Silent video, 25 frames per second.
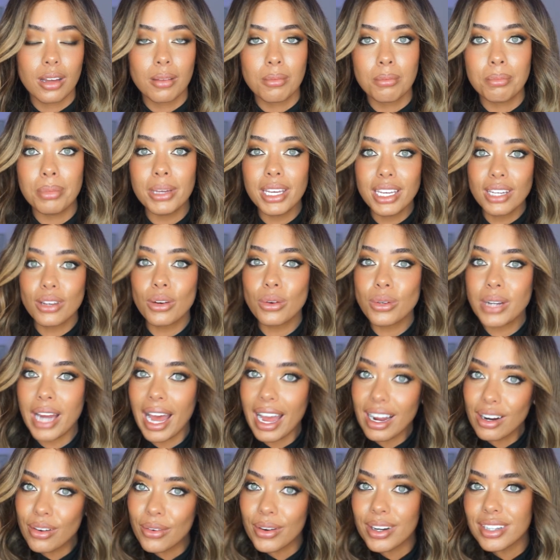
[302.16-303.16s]
being called
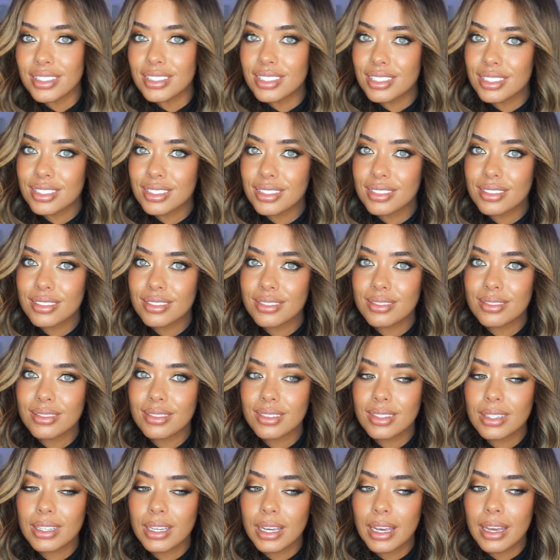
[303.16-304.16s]
Hagrid
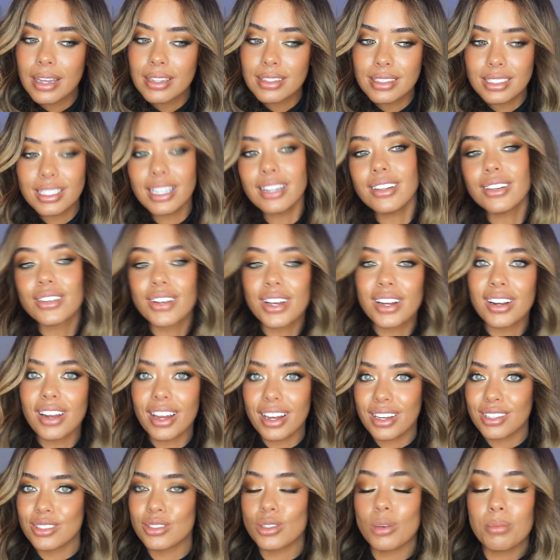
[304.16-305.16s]
to then looking like
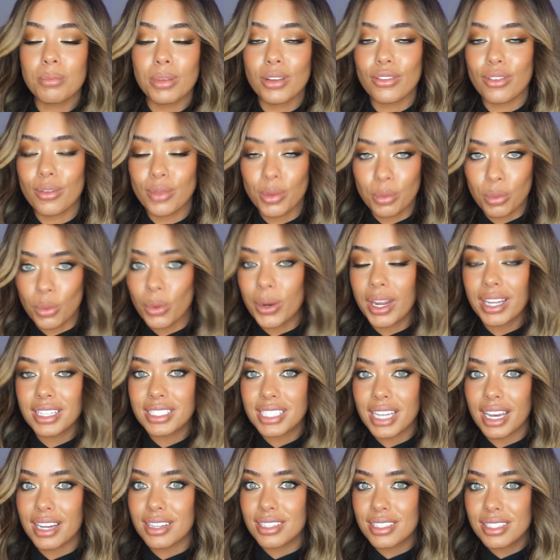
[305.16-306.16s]
a zombie from The Walking
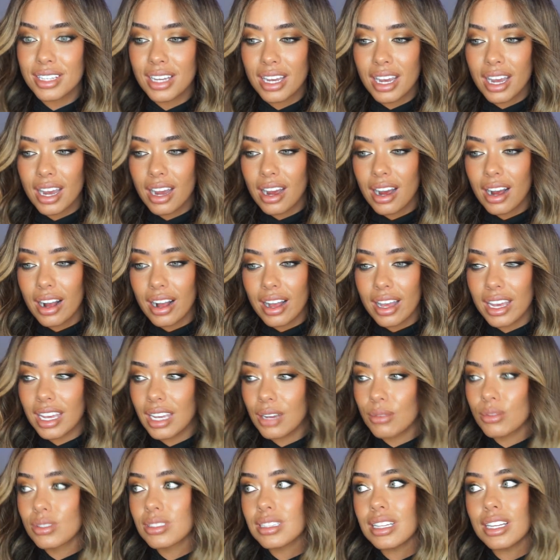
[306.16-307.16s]
Dead.
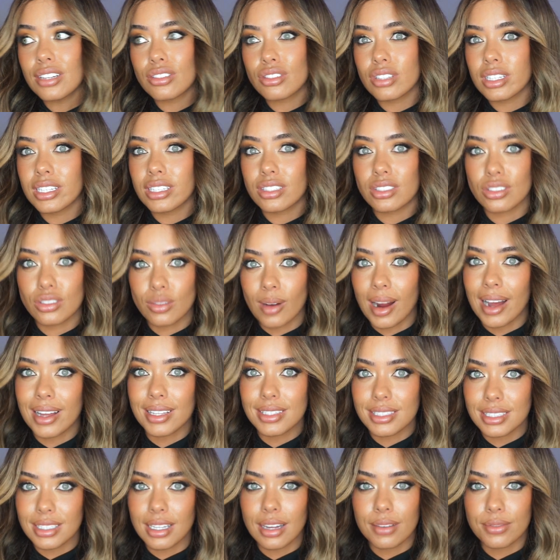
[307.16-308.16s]
It was literally
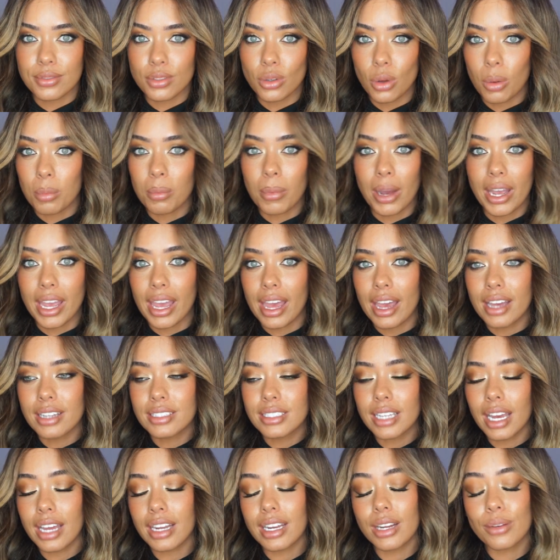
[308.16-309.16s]
strands left on my head,
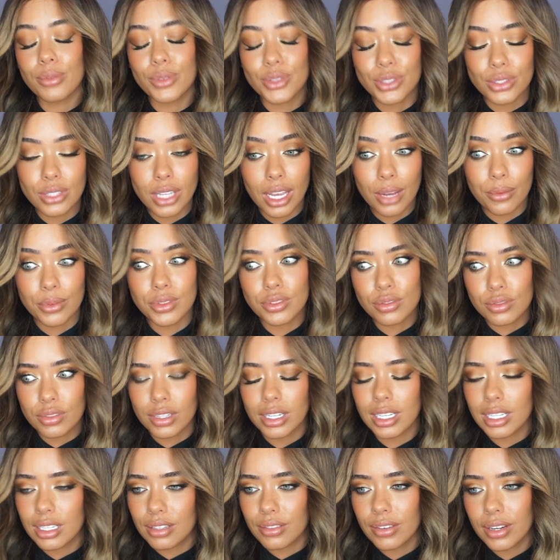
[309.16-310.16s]
and it was
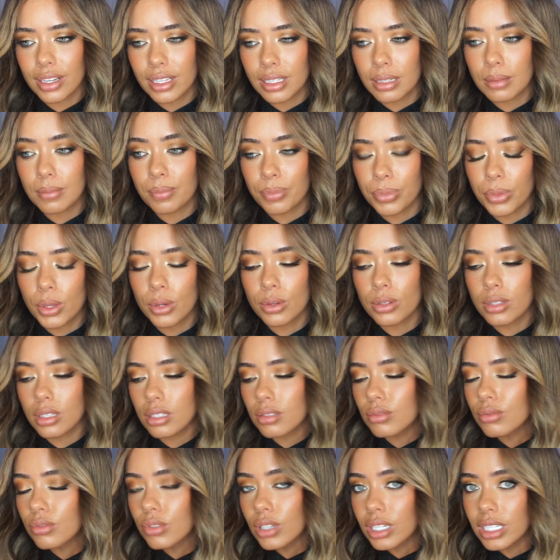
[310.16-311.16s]

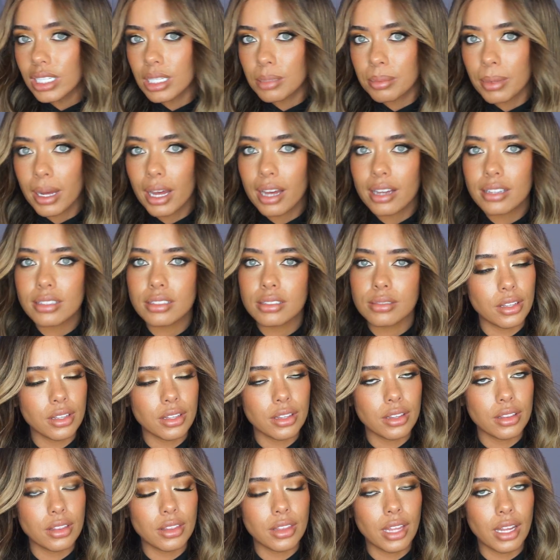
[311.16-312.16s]
really bad.
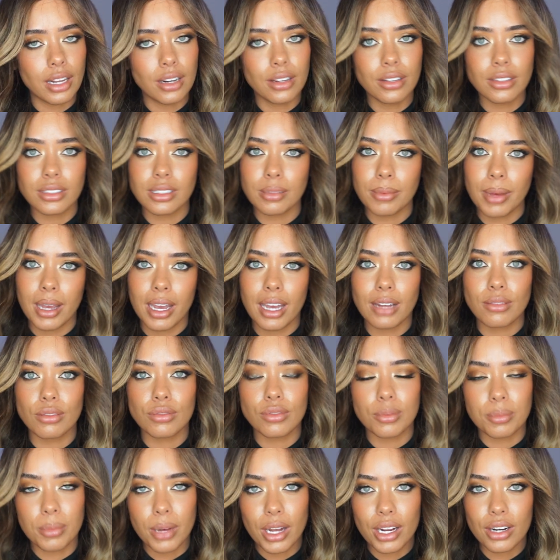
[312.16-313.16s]
They looked at my head with a
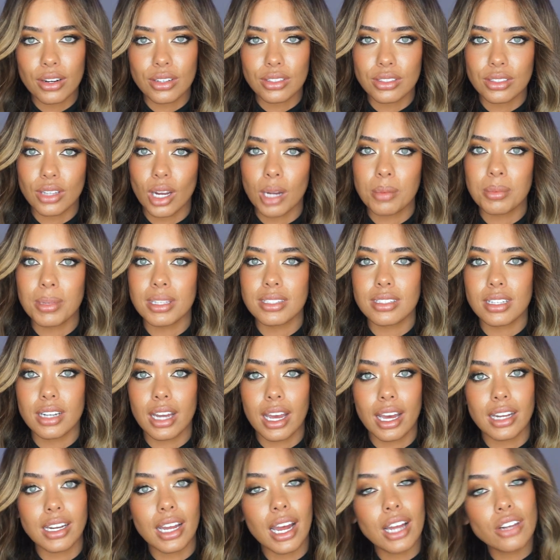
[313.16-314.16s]
microscope. They said I
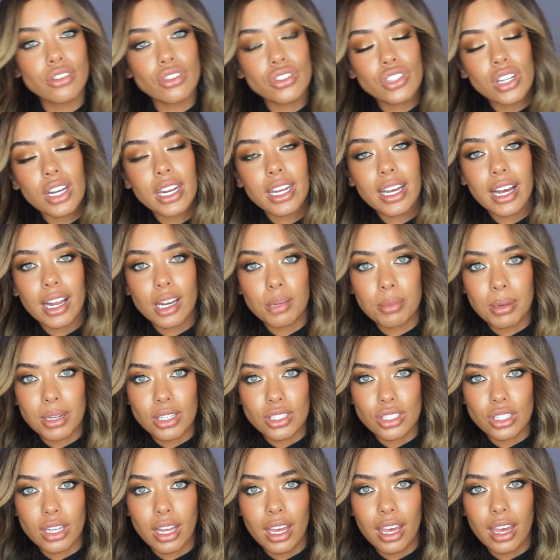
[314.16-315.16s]
had androgenic
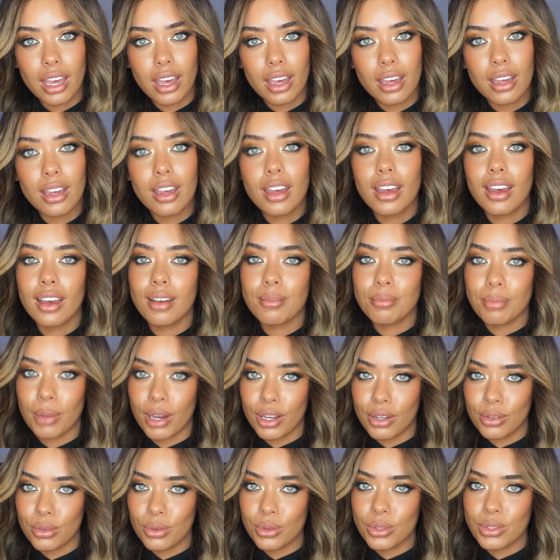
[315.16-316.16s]
alopecia here, but
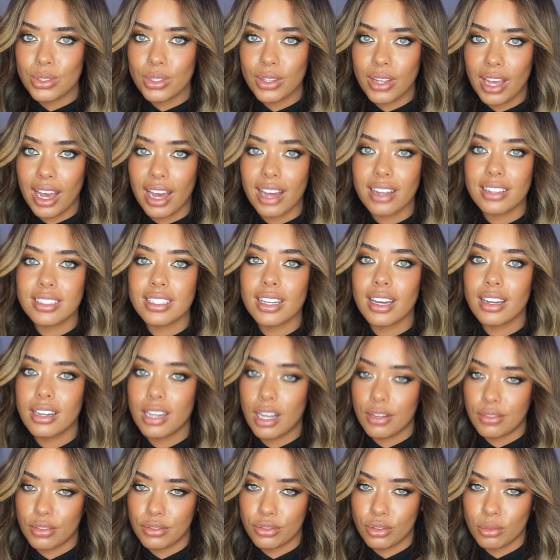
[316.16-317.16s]
I also had
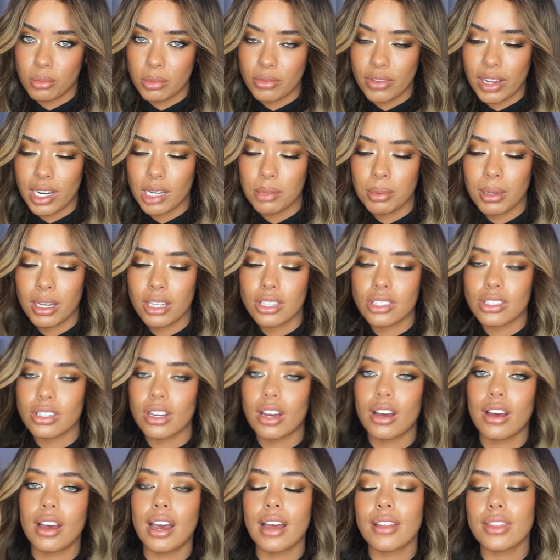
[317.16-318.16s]
another form of
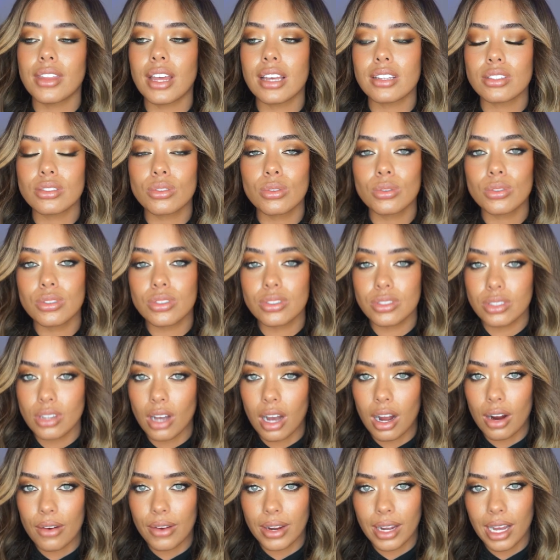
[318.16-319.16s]
alopecia, and that's called
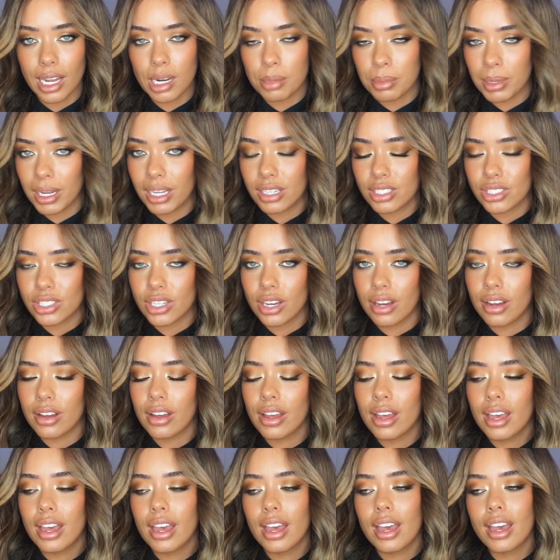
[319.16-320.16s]
scarring alopecia.
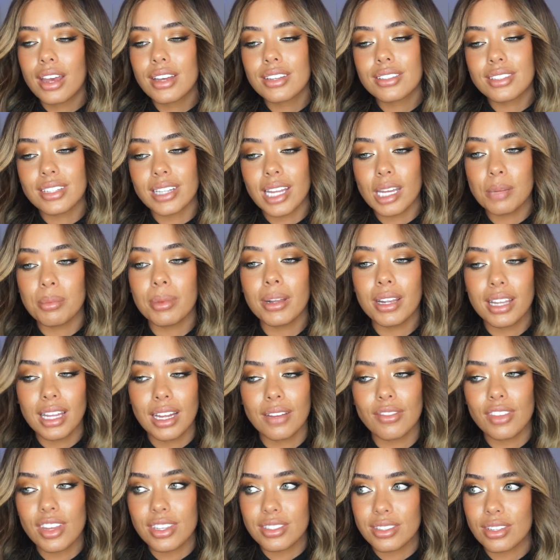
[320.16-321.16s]
So they
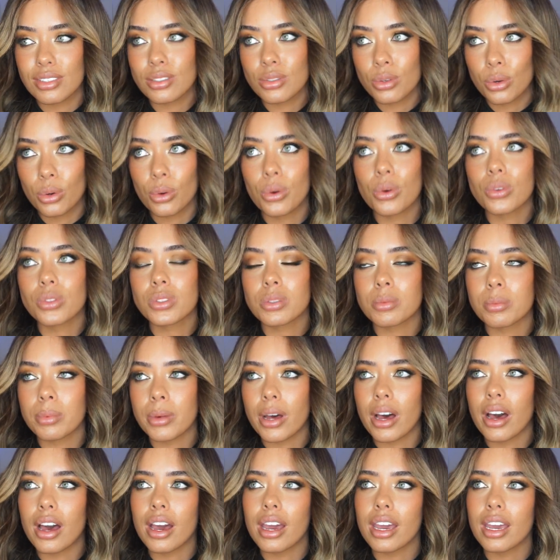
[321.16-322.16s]
believe this is caused
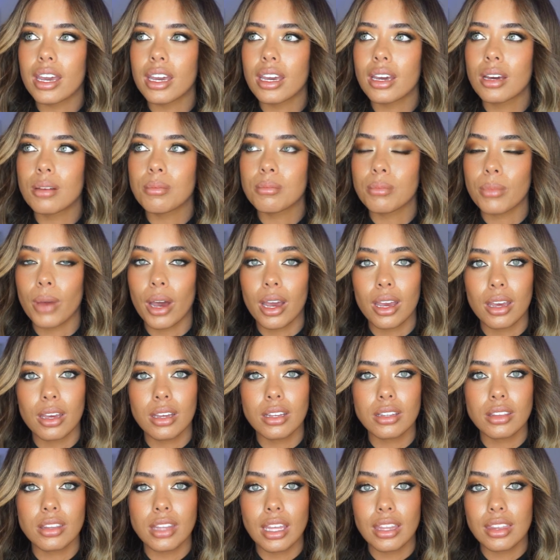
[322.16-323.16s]
by
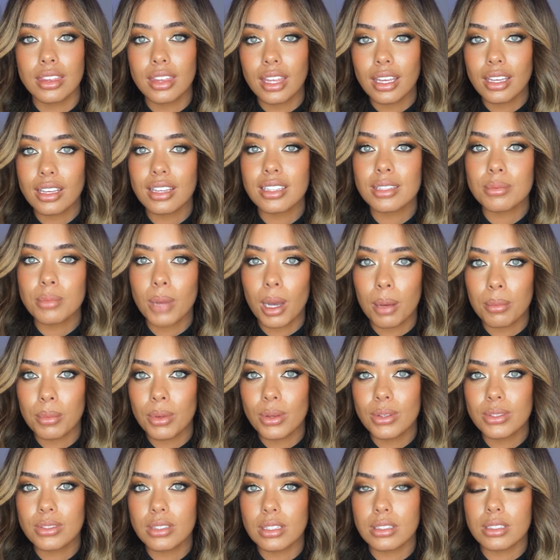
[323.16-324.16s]
they think it's my
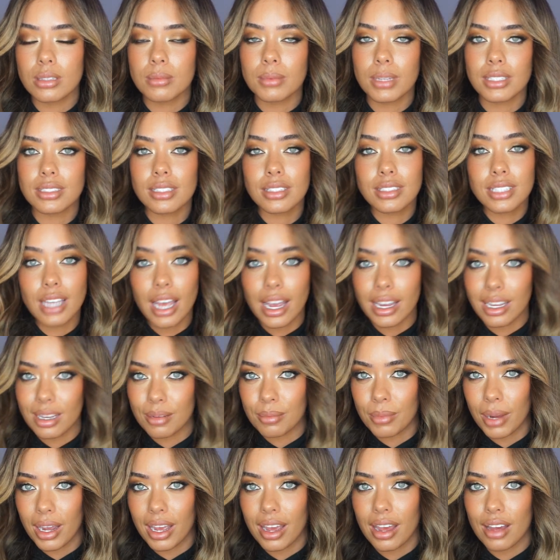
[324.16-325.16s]
immune system that's attacking
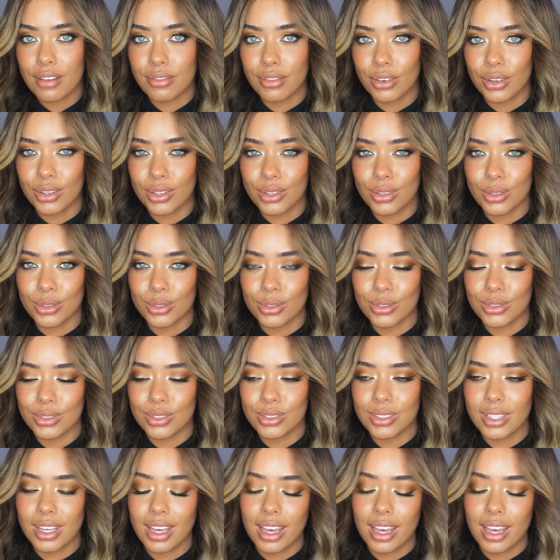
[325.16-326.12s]
my hair follicles.